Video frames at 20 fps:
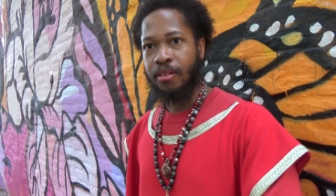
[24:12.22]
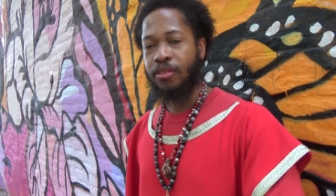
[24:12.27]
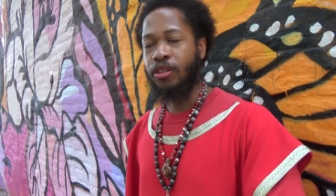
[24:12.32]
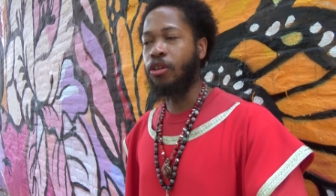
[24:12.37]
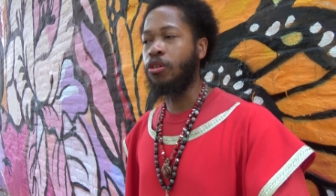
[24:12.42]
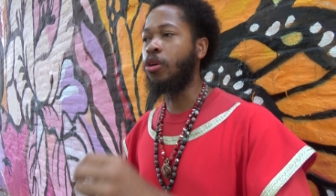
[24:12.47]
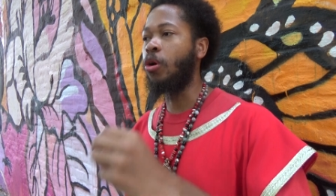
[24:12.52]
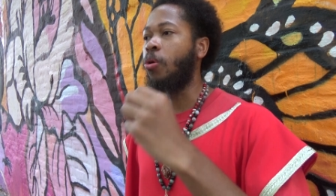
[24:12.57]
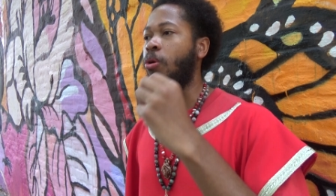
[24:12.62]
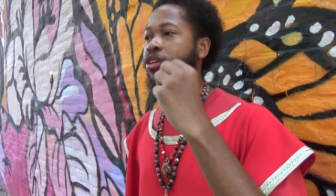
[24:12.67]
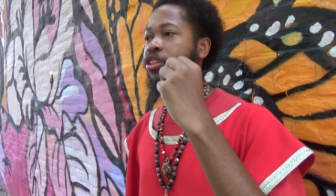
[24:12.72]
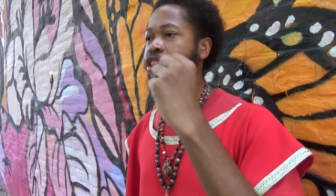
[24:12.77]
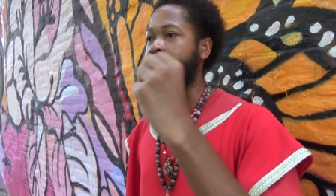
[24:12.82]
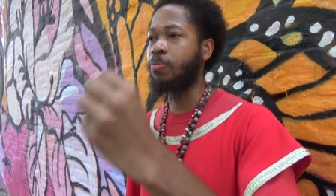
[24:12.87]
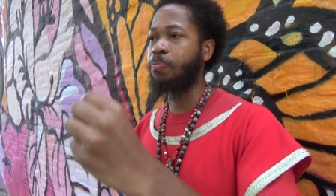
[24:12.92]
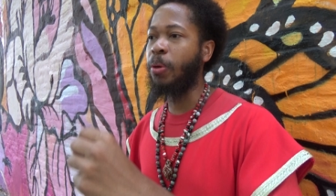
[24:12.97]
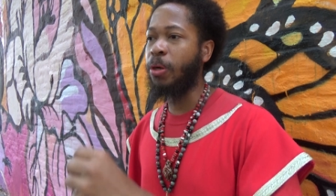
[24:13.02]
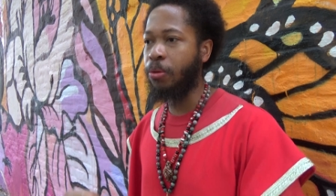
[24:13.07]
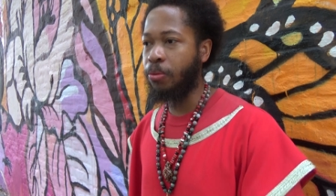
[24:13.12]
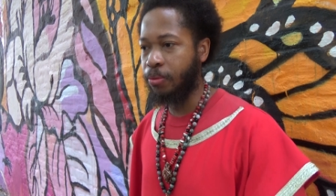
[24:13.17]
the Lord
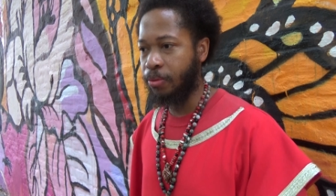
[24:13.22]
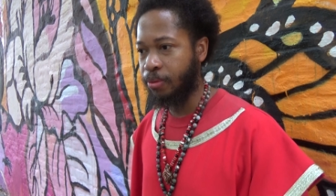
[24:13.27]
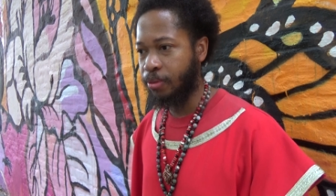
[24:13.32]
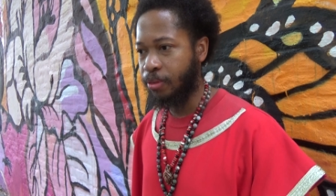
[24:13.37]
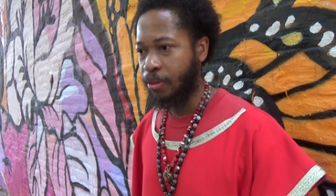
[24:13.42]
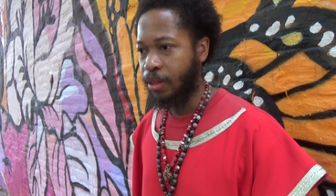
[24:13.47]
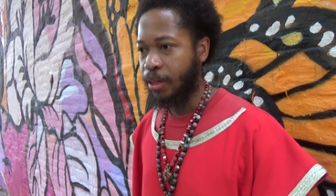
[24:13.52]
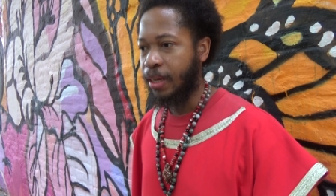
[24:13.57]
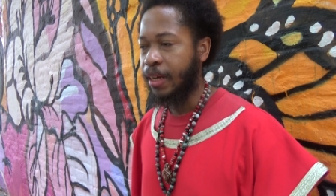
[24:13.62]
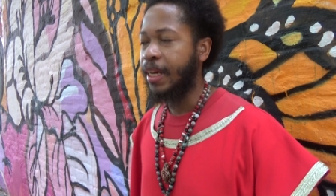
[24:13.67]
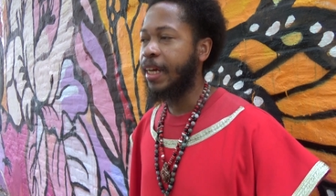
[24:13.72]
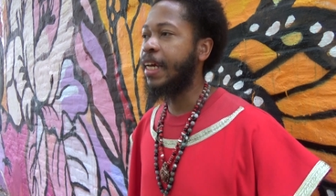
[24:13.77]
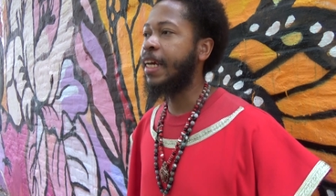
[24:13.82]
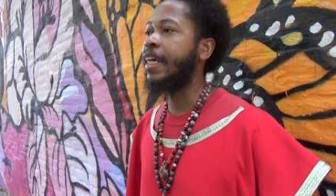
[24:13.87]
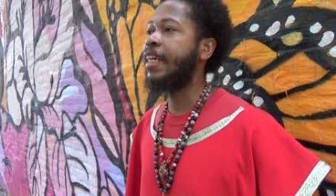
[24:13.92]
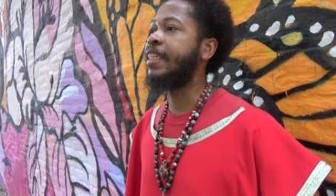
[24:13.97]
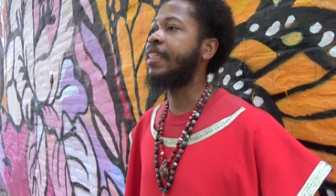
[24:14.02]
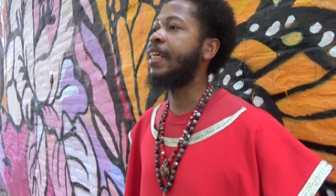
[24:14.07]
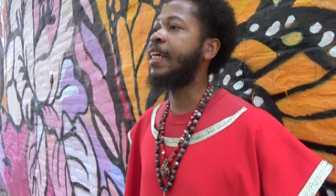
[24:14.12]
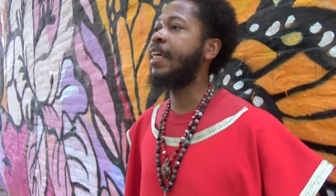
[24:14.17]
spoke
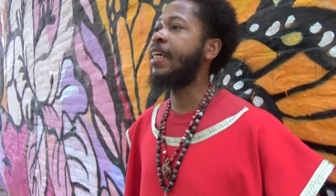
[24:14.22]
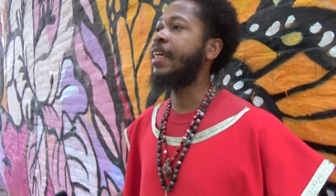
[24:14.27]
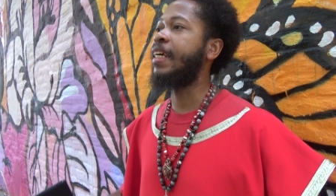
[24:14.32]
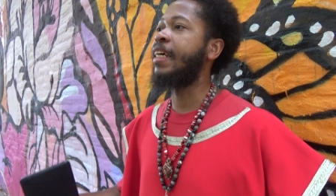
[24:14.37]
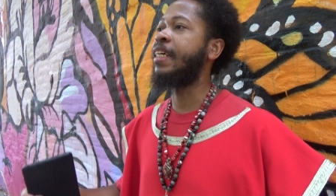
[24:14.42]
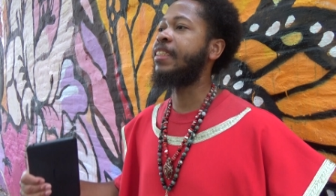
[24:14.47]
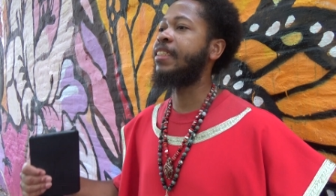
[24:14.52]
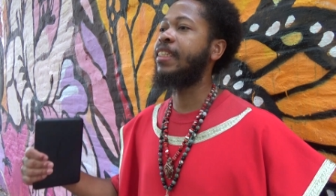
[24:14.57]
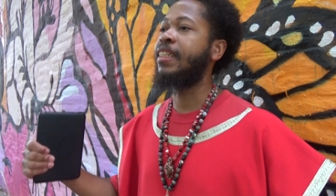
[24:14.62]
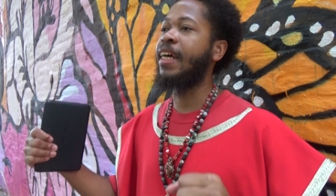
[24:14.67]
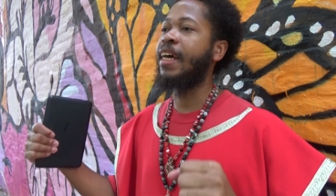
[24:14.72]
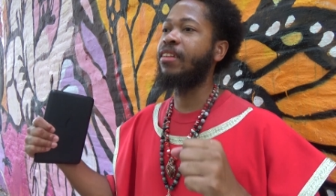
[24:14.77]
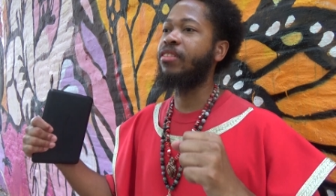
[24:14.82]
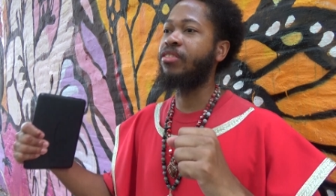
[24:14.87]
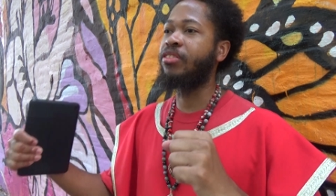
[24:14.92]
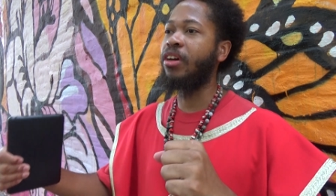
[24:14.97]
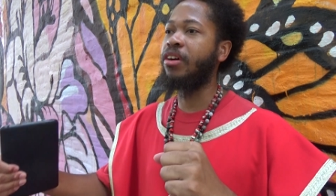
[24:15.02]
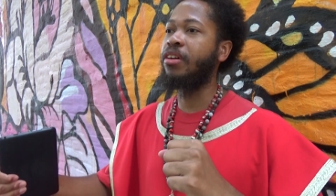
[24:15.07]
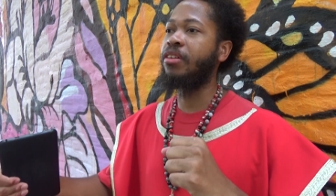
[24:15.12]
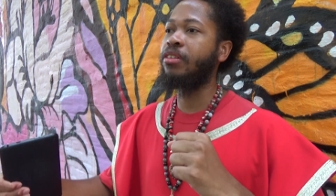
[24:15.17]
and they and see that
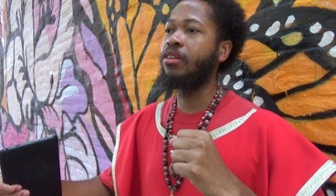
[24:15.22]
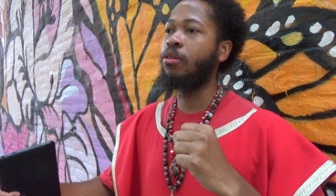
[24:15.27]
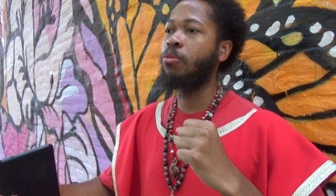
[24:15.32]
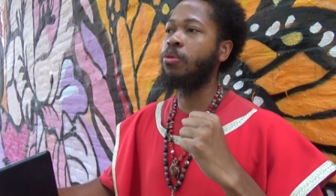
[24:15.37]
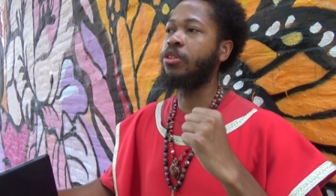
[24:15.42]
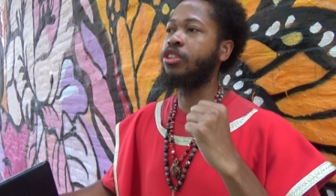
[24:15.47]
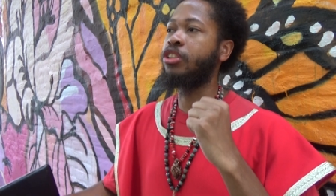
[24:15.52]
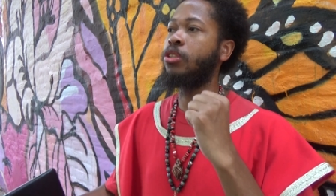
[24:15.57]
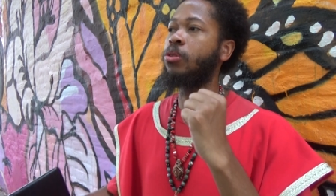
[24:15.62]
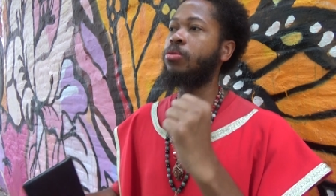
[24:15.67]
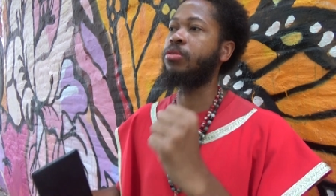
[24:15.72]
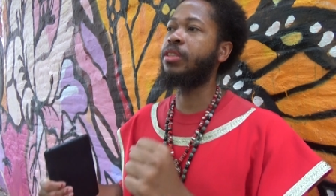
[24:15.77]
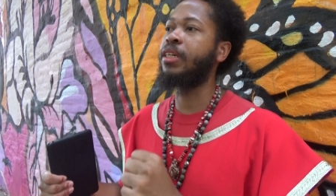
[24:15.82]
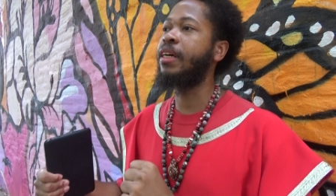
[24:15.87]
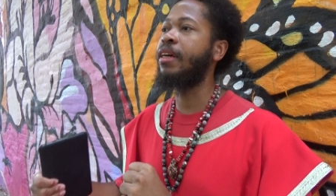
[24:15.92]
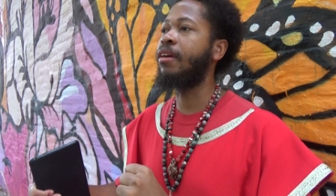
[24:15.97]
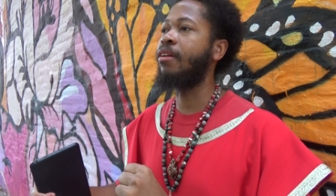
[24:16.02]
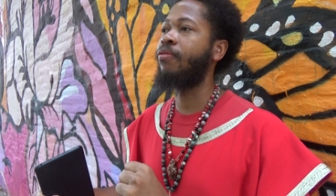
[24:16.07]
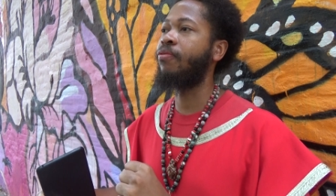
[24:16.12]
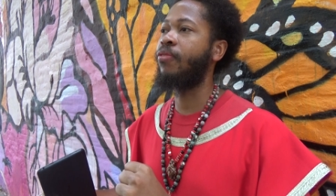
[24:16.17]
thunder was so
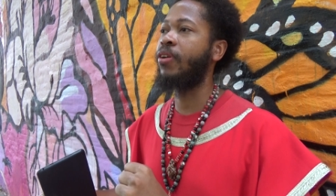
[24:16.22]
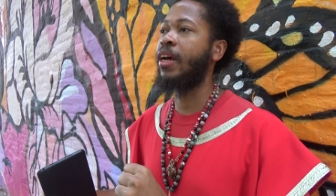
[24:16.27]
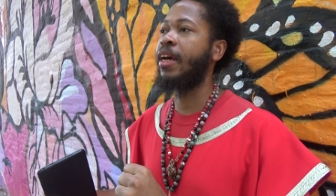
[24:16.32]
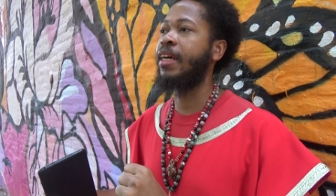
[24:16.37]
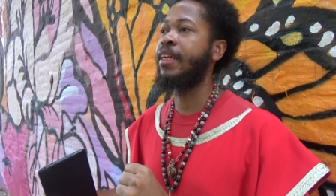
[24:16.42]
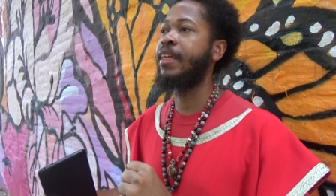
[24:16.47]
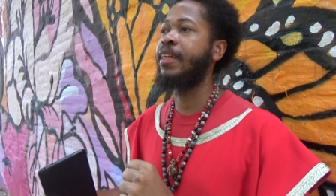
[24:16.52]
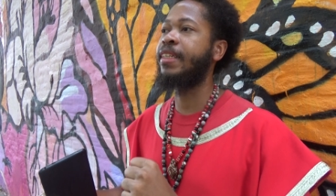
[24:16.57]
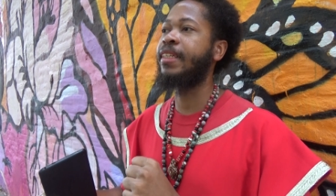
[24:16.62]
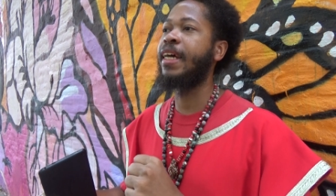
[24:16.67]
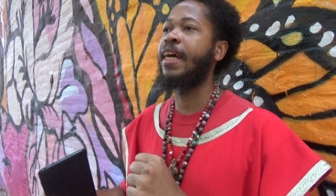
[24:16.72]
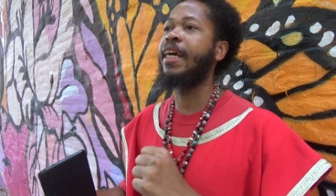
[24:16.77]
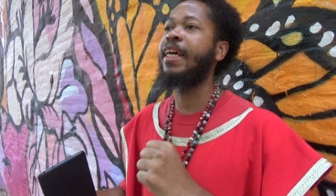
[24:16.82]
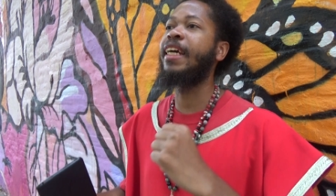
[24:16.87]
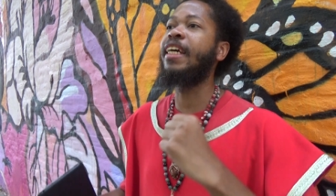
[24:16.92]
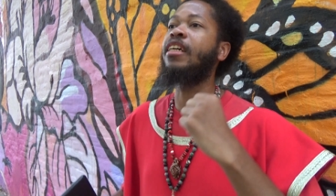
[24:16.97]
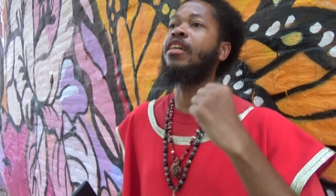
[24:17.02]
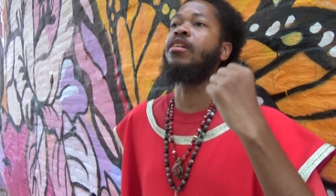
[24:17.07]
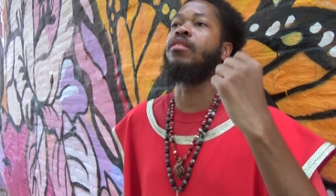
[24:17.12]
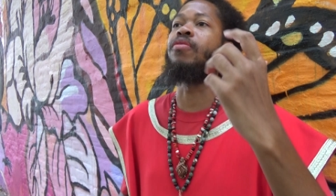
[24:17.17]
terrifying that
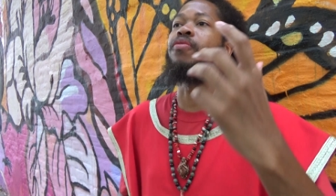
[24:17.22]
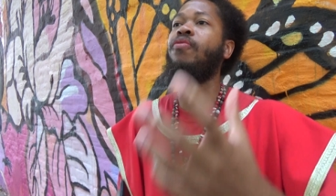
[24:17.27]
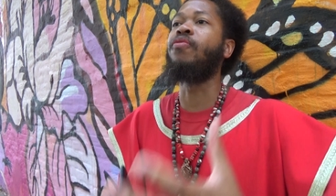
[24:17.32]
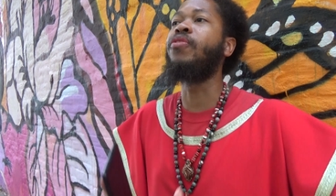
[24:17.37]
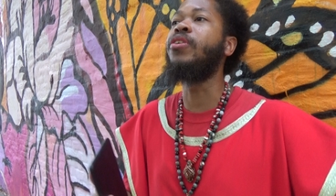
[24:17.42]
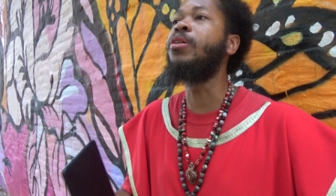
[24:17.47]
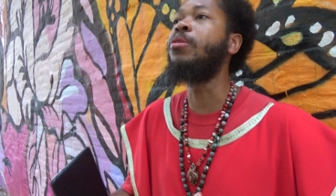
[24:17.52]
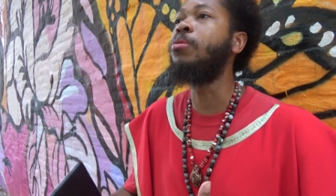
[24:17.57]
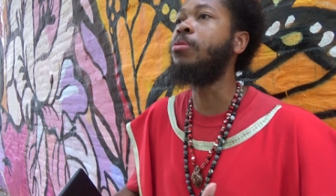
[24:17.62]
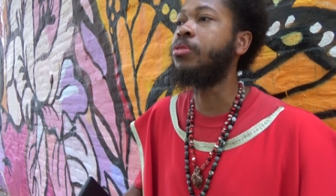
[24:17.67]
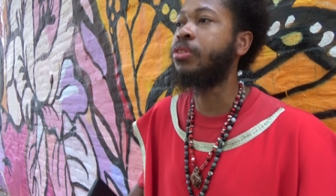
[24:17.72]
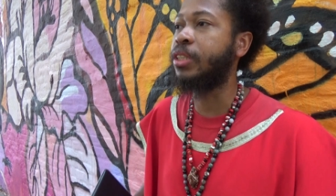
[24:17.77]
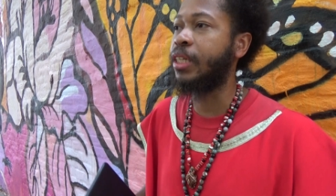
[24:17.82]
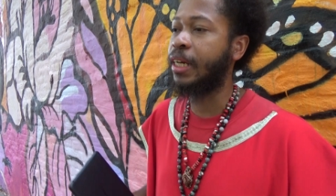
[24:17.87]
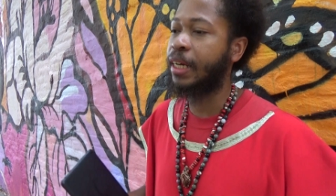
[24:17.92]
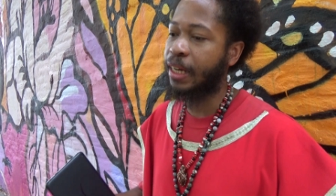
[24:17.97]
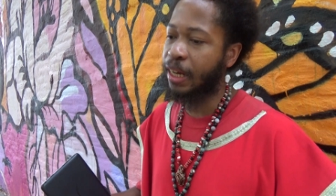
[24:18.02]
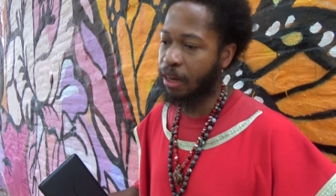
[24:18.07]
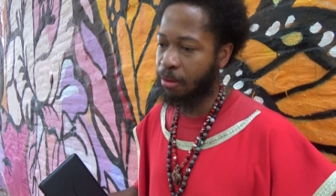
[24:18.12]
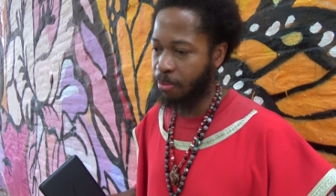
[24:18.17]
it confused the
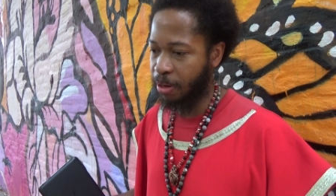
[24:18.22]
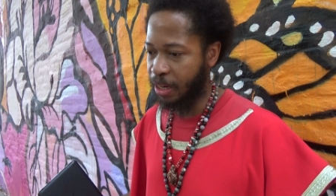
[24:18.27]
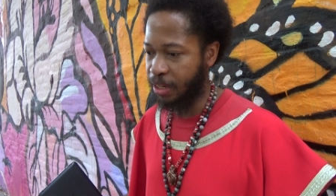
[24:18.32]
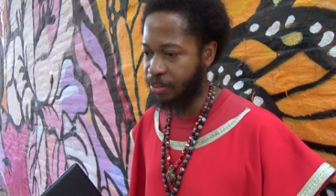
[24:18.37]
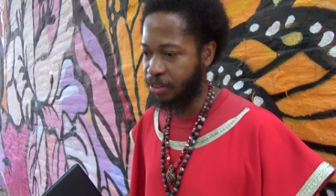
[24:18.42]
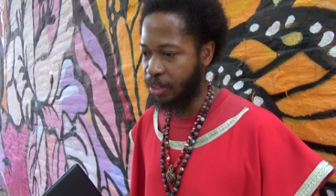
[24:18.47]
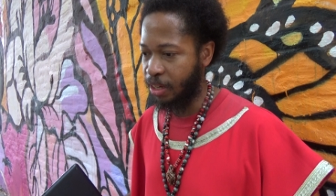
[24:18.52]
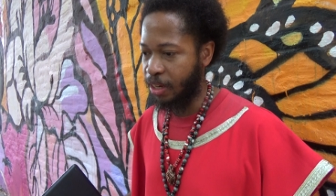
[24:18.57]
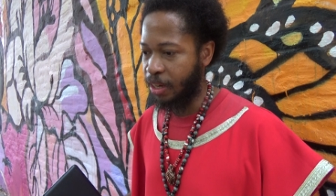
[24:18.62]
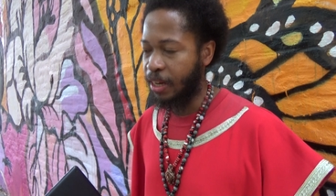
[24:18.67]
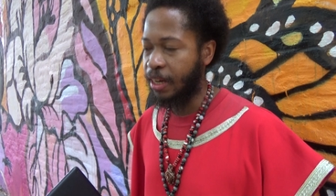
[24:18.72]
Hamites